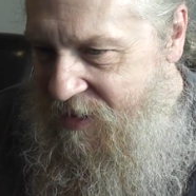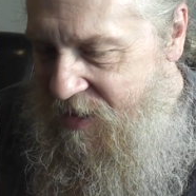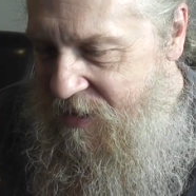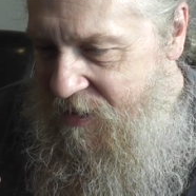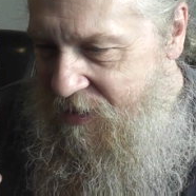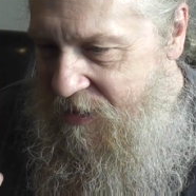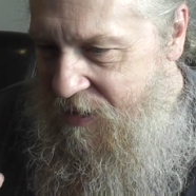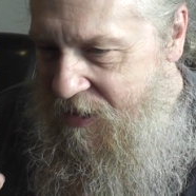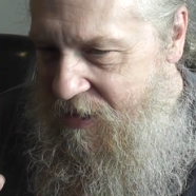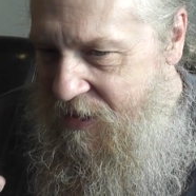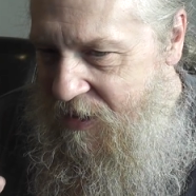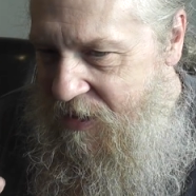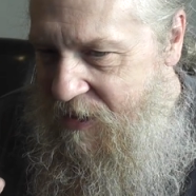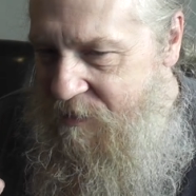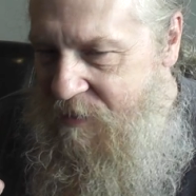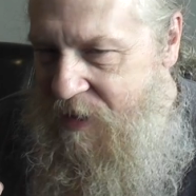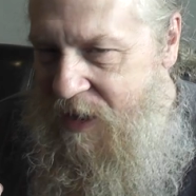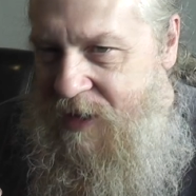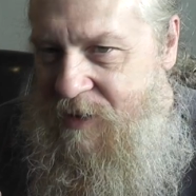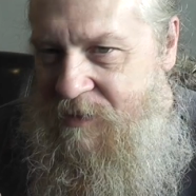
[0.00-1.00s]
Oh
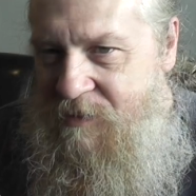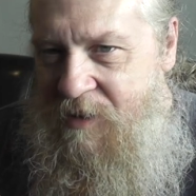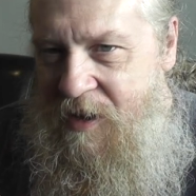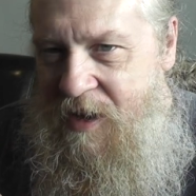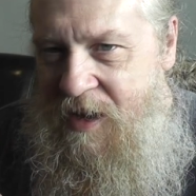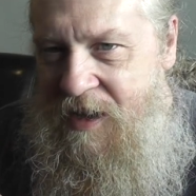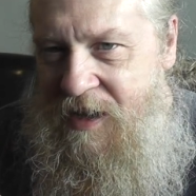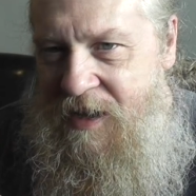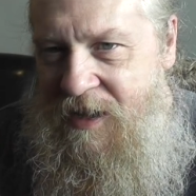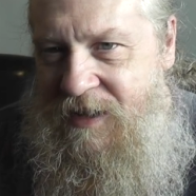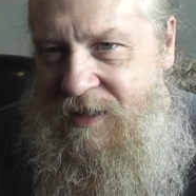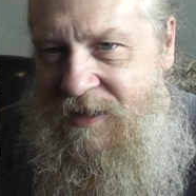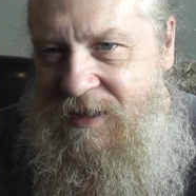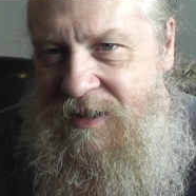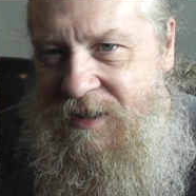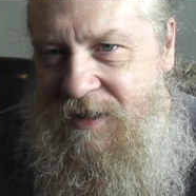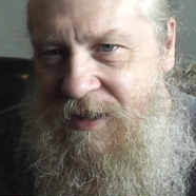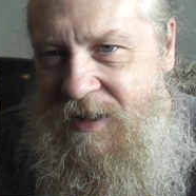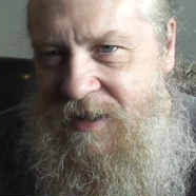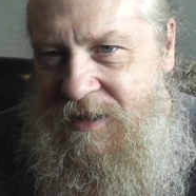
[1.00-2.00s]
my word,
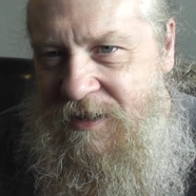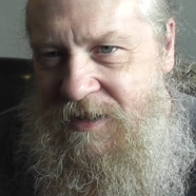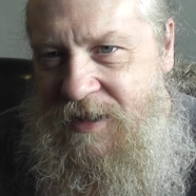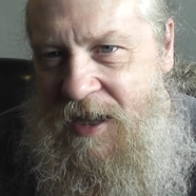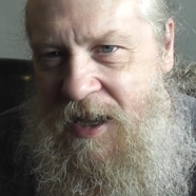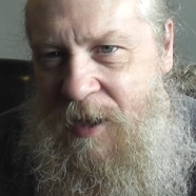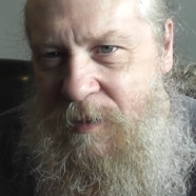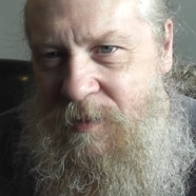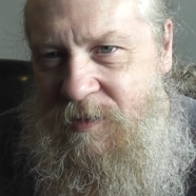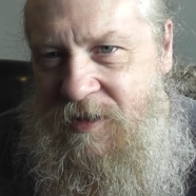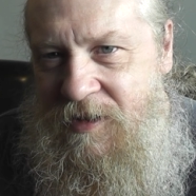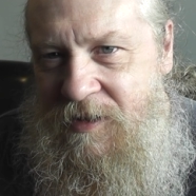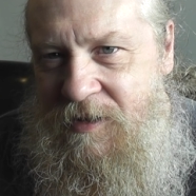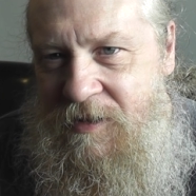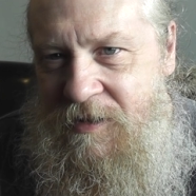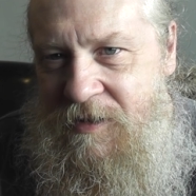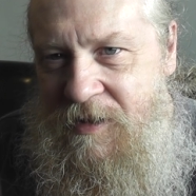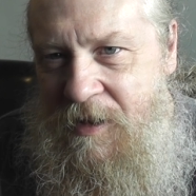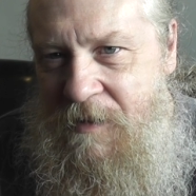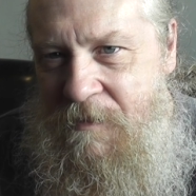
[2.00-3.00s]
that's
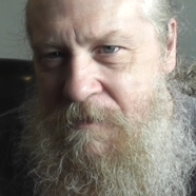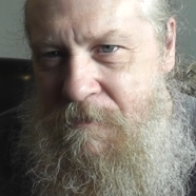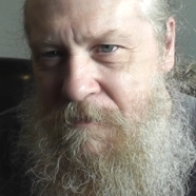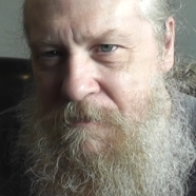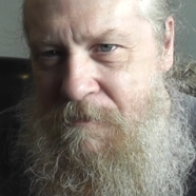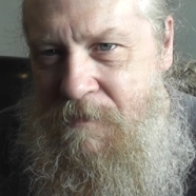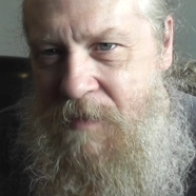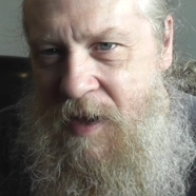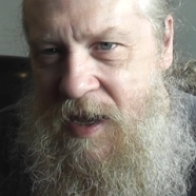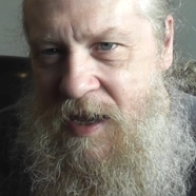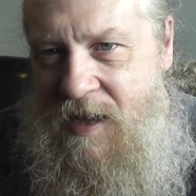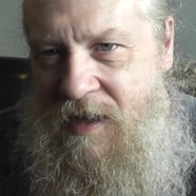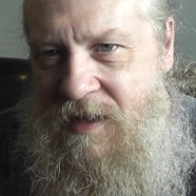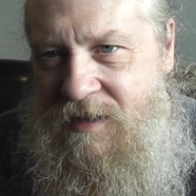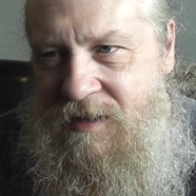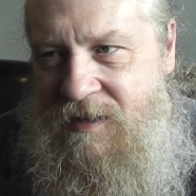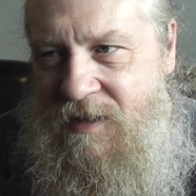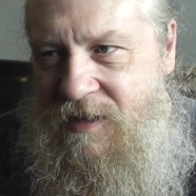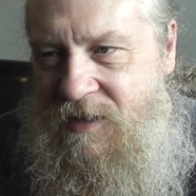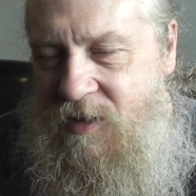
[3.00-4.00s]
absolutely
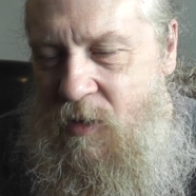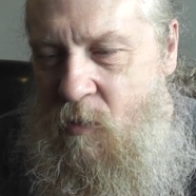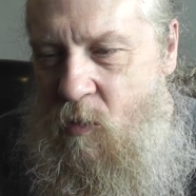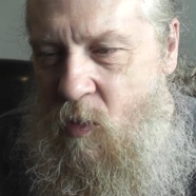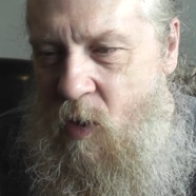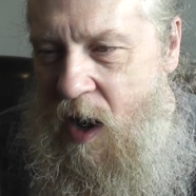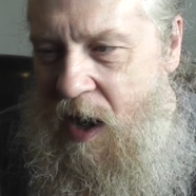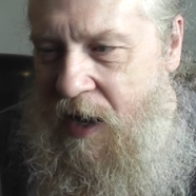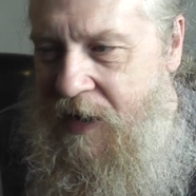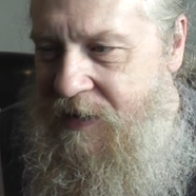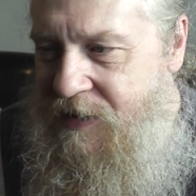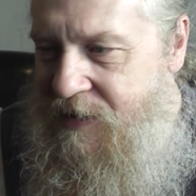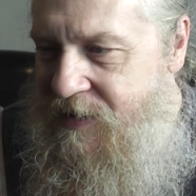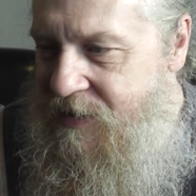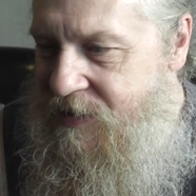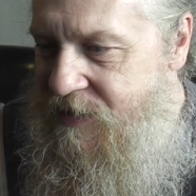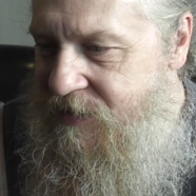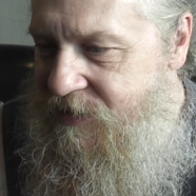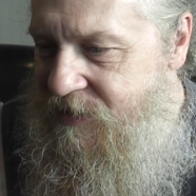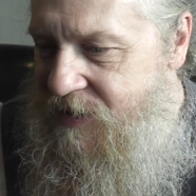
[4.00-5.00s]
amazing. The
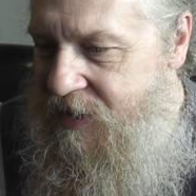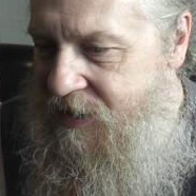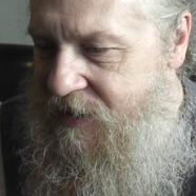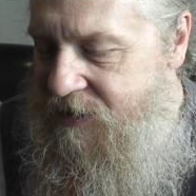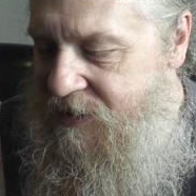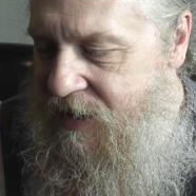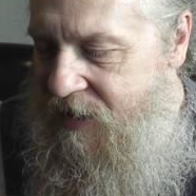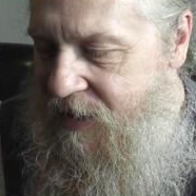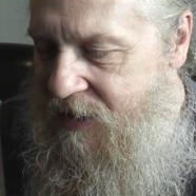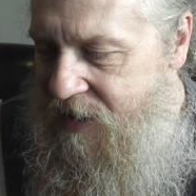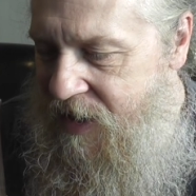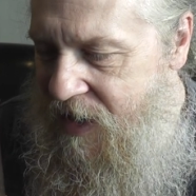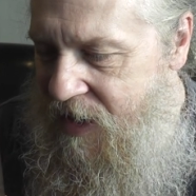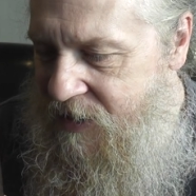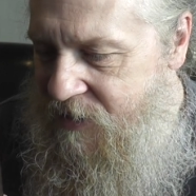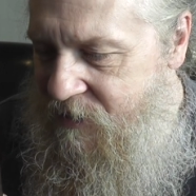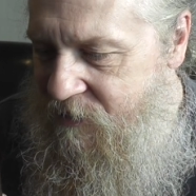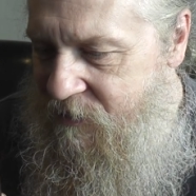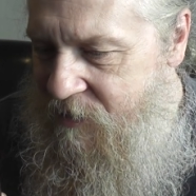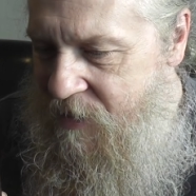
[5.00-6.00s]
wininess, like that
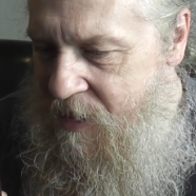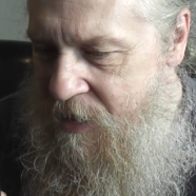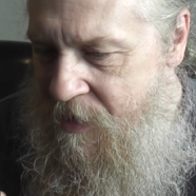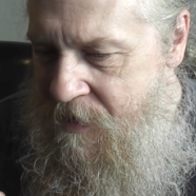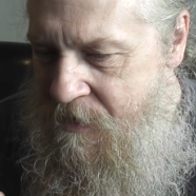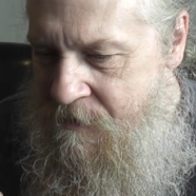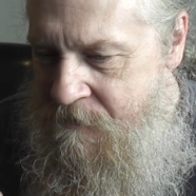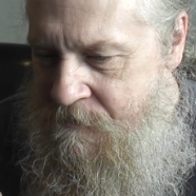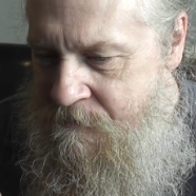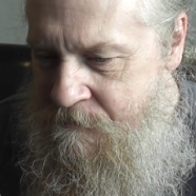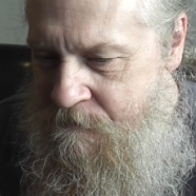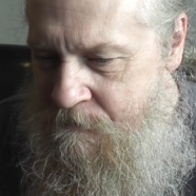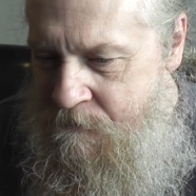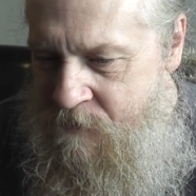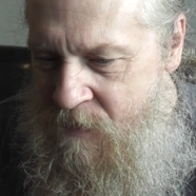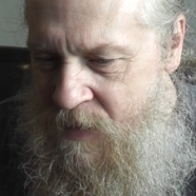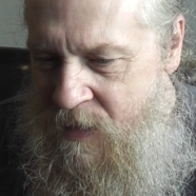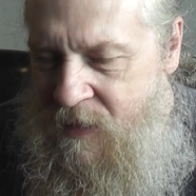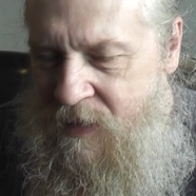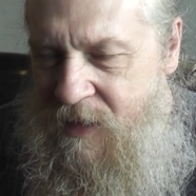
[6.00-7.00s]
kind of.
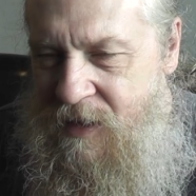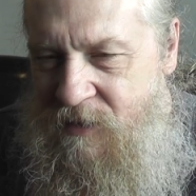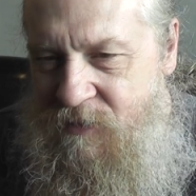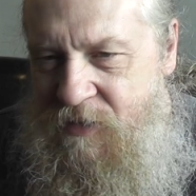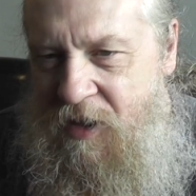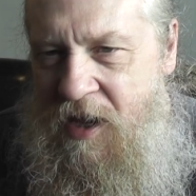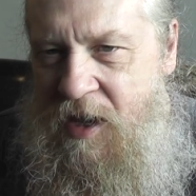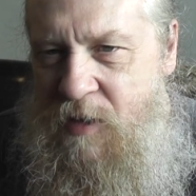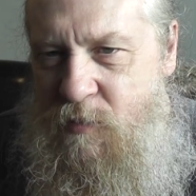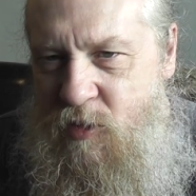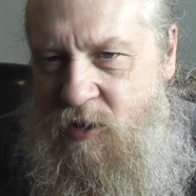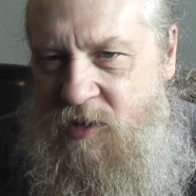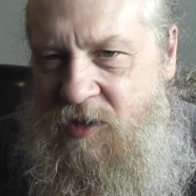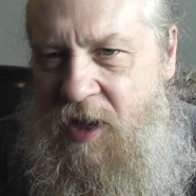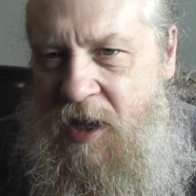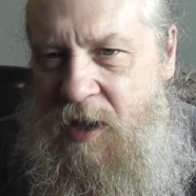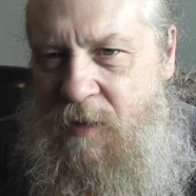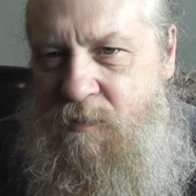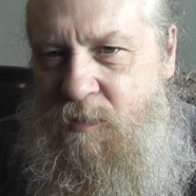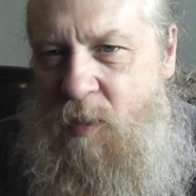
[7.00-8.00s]
It's very much
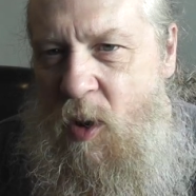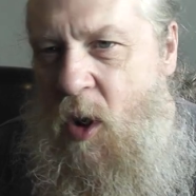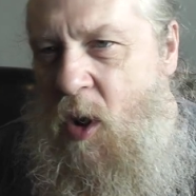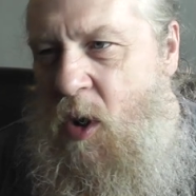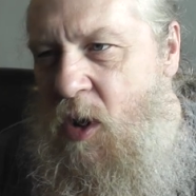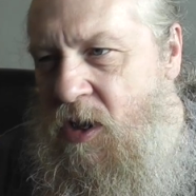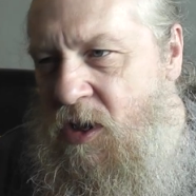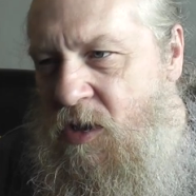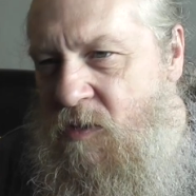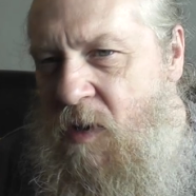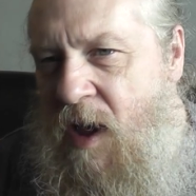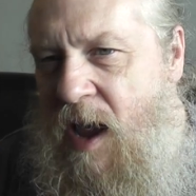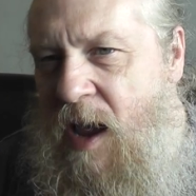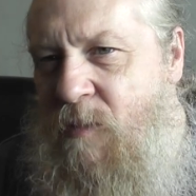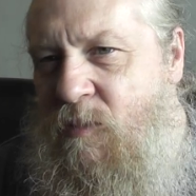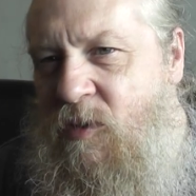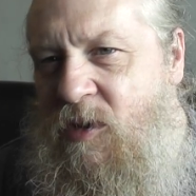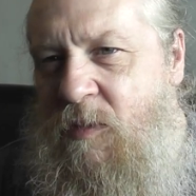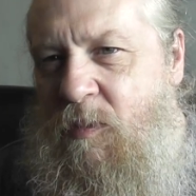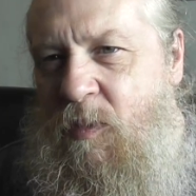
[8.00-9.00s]
like barley
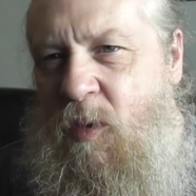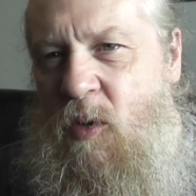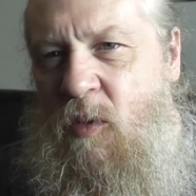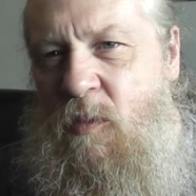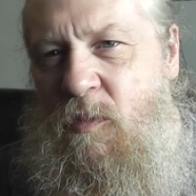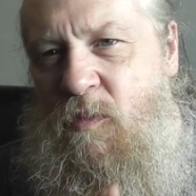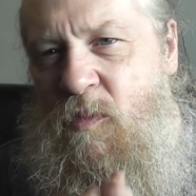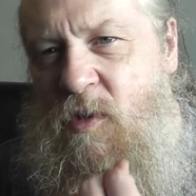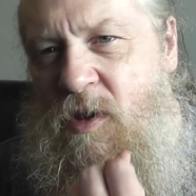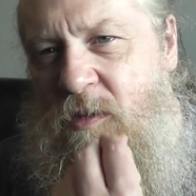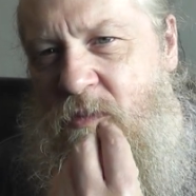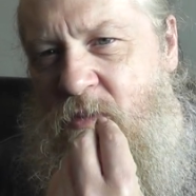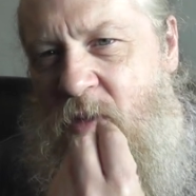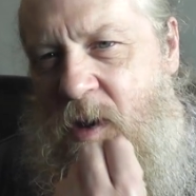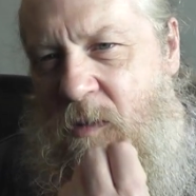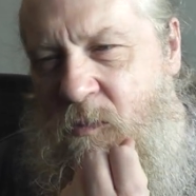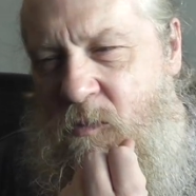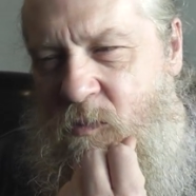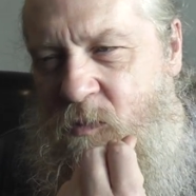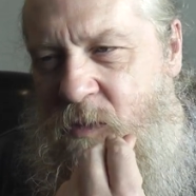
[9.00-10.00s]
wine, but with a
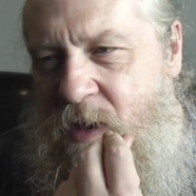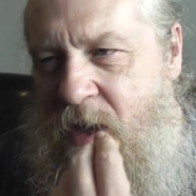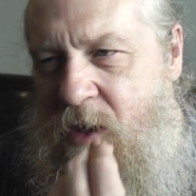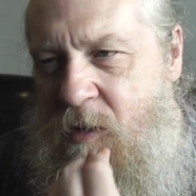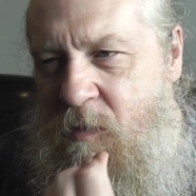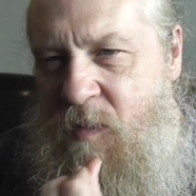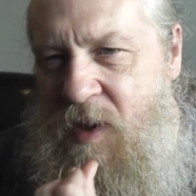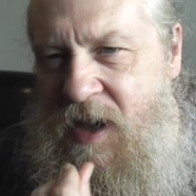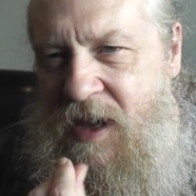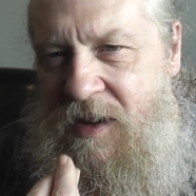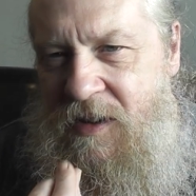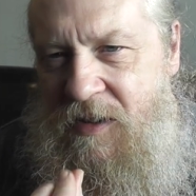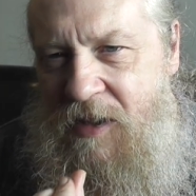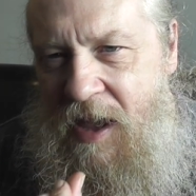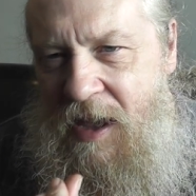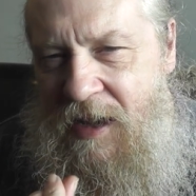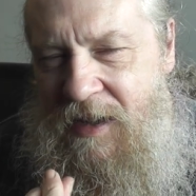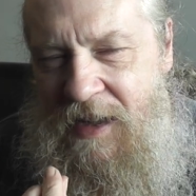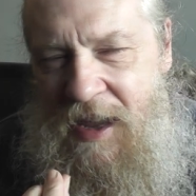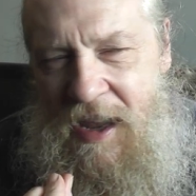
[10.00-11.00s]
little bit of
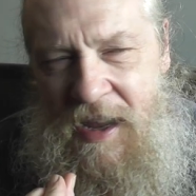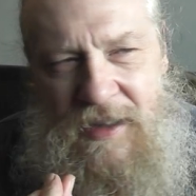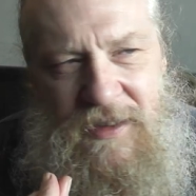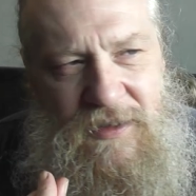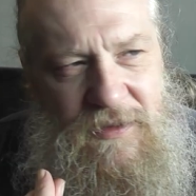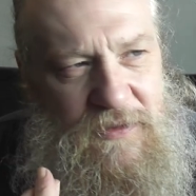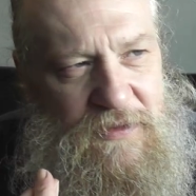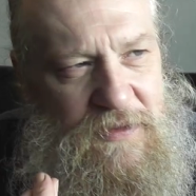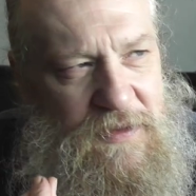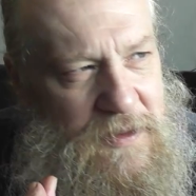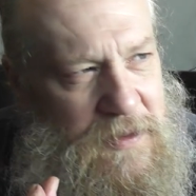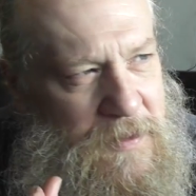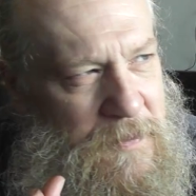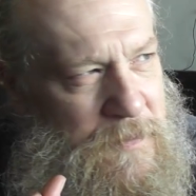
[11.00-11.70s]
that kind of